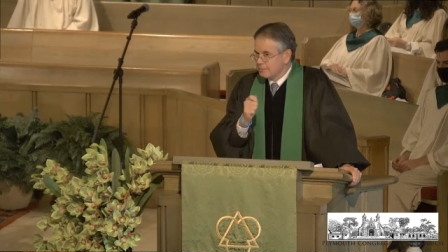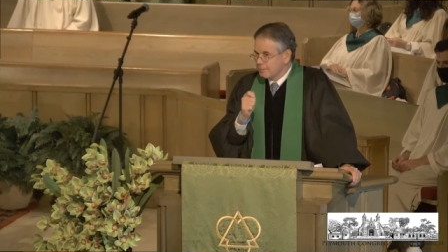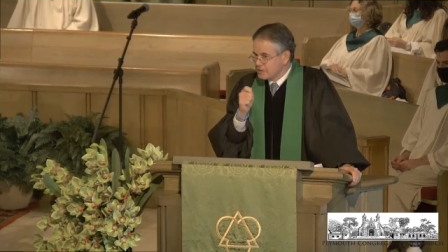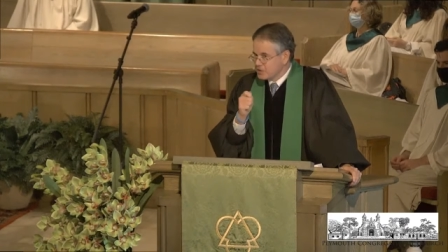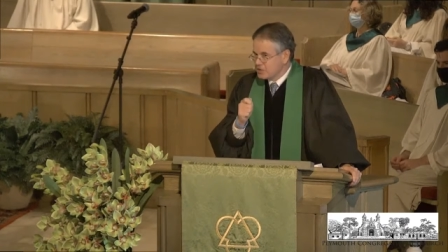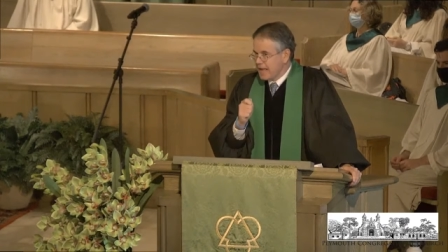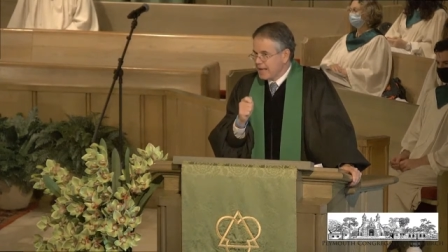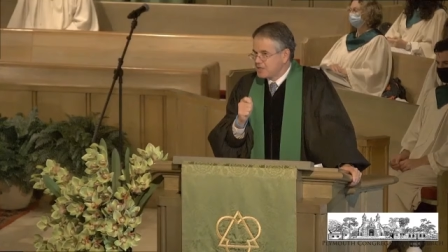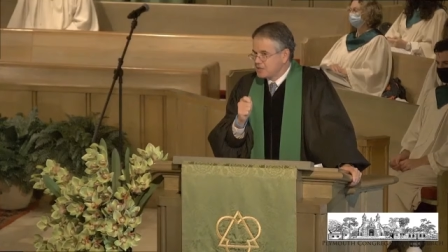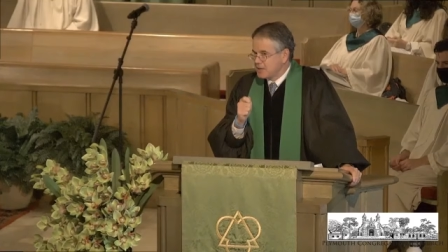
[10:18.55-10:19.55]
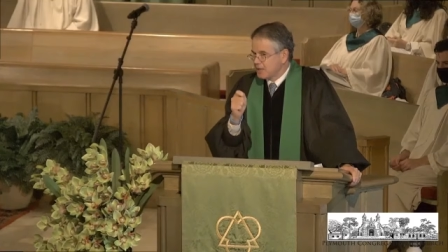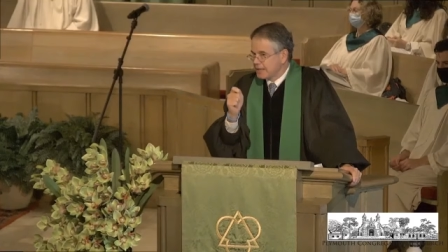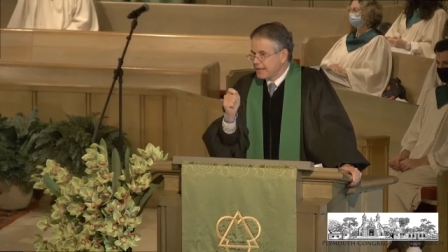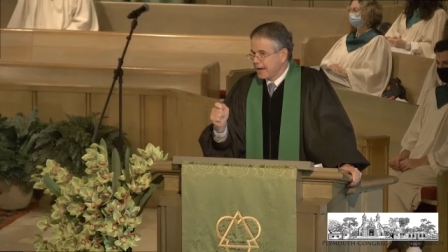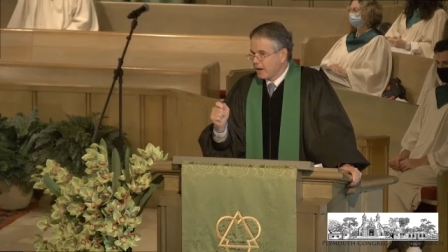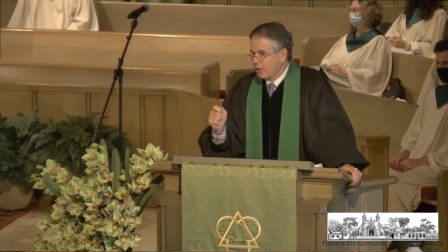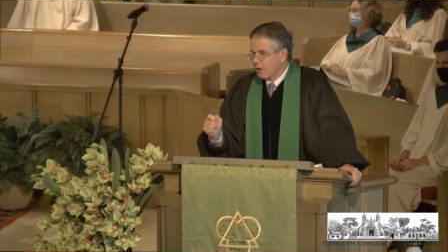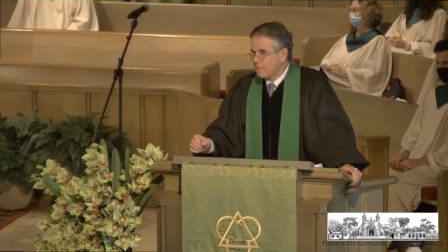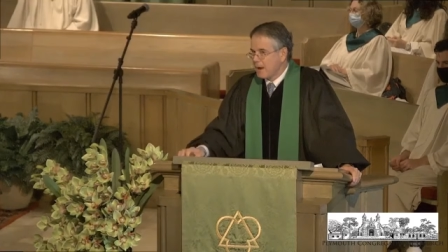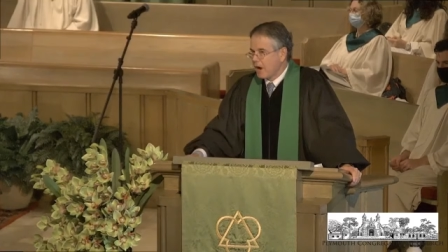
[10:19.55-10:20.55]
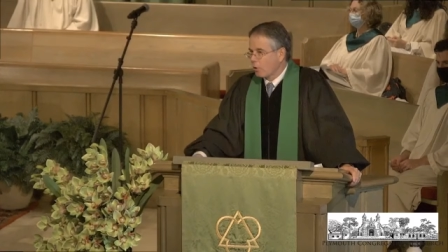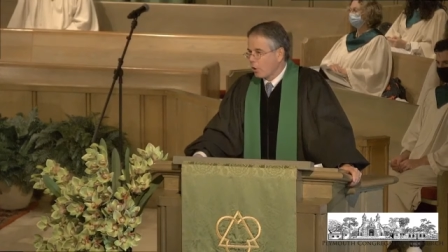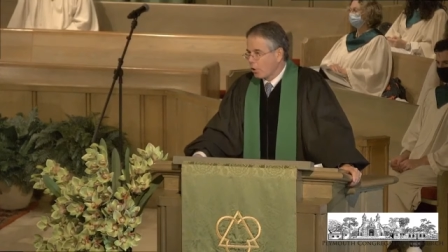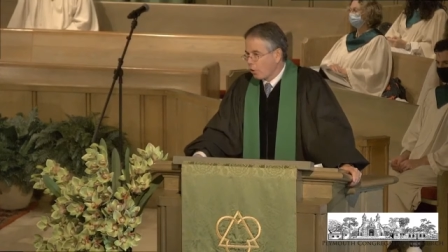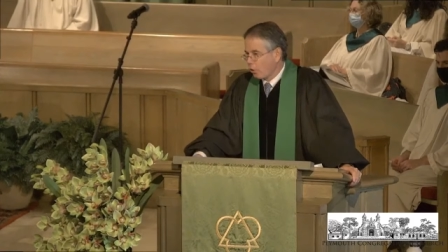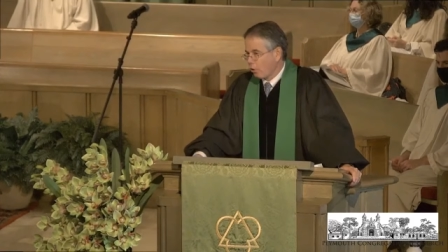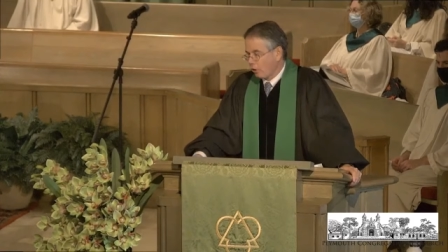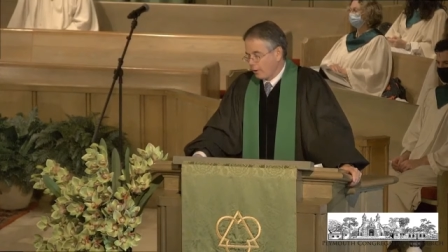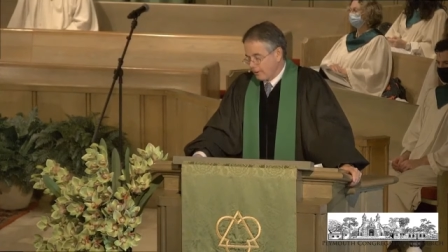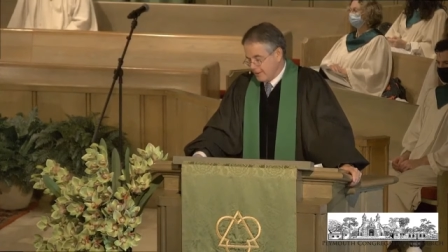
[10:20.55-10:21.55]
but instead seemed to care about her.